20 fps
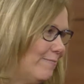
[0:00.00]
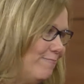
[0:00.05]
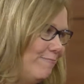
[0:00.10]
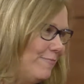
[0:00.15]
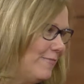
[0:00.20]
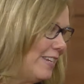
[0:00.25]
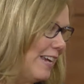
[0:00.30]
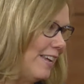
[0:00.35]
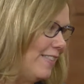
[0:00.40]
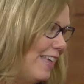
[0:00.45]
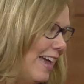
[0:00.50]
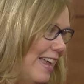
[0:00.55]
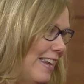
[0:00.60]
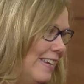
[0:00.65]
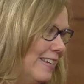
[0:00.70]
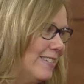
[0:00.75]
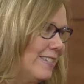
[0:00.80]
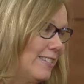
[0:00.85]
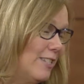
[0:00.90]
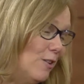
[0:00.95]
day that
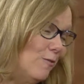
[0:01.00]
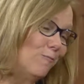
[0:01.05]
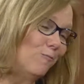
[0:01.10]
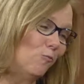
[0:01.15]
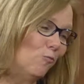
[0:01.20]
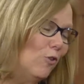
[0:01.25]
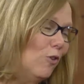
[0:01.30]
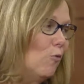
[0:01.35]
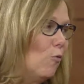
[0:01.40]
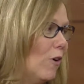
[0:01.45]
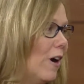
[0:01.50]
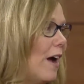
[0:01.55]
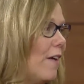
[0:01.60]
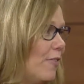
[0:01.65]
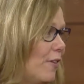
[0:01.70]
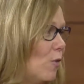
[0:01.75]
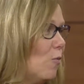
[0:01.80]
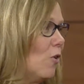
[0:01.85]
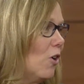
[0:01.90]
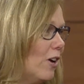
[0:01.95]
is. So we're, we're out
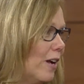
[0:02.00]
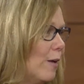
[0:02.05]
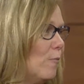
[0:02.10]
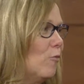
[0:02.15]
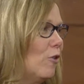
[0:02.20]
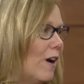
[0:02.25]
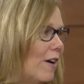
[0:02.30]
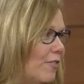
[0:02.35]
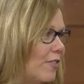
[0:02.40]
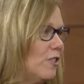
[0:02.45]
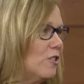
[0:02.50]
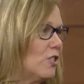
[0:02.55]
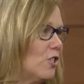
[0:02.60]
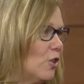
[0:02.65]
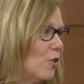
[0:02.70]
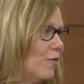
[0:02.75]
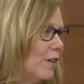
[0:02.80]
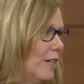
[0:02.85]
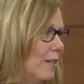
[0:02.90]
there working, we're out there serving.